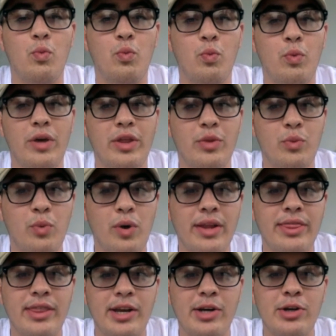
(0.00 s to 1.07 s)
with one
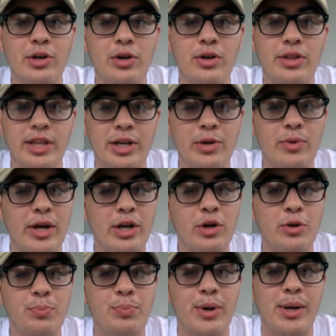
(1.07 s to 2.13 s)

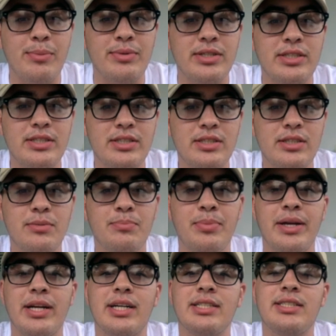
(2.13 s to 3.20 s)
theoretical premise
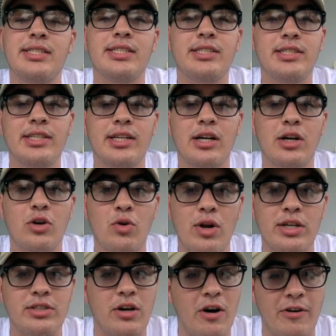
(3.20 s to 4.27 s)
being consistent
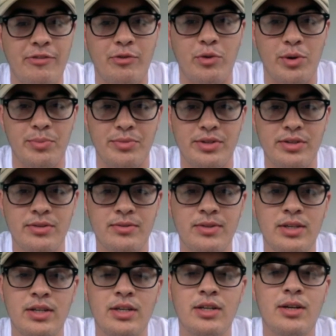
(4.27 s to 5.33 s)
across all forms.
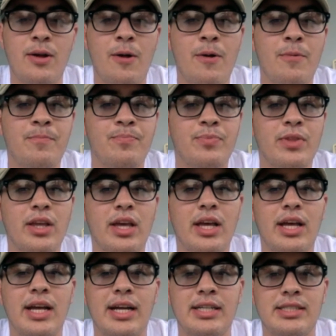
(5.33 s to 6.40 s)

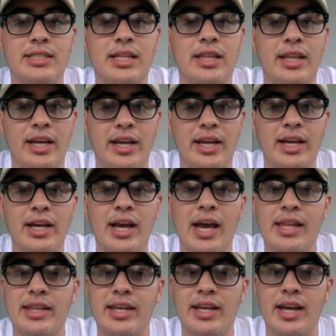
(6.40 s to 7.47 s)
It's the yin
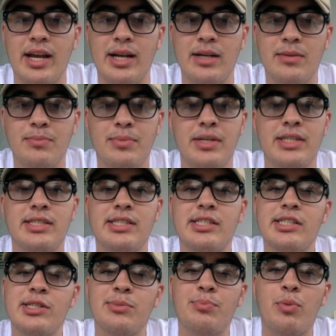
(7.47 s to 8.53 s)
and the yang, because it's
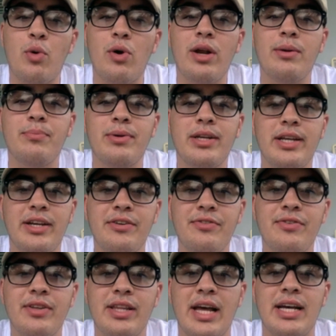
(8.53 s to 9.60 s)
an important belief
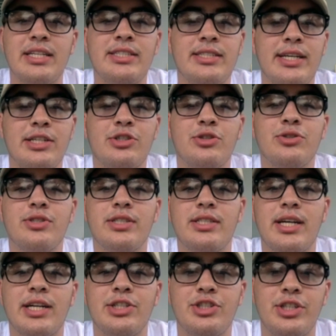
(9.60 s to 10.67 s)
that is central to
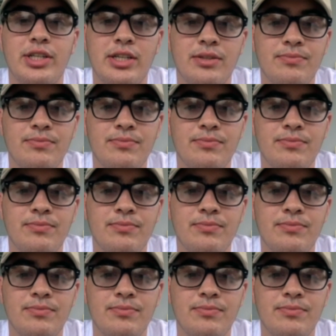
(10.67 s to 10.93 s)
Tai Chi.